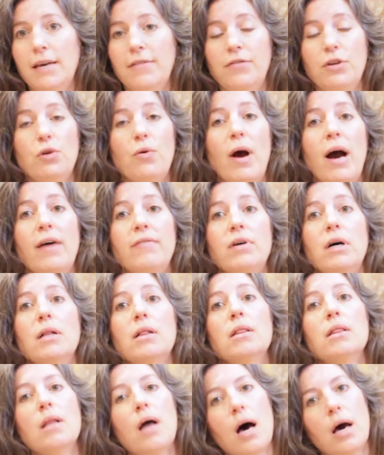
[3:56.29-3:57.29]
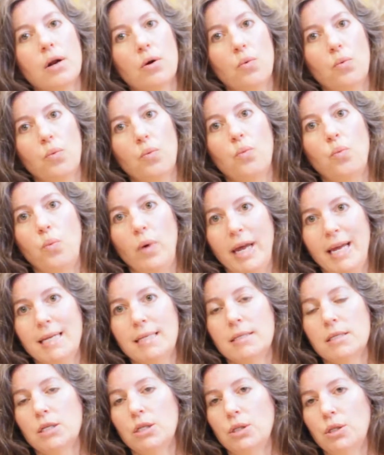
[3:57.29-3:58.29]
if you have a lot of
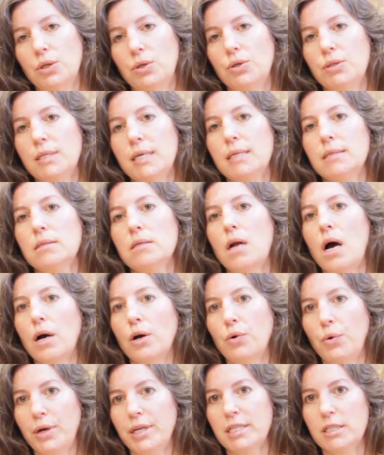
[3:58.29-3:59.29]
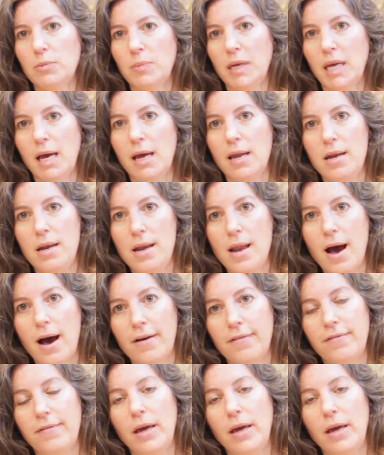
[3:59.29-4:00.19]
weight to lose, it's not going to be enough.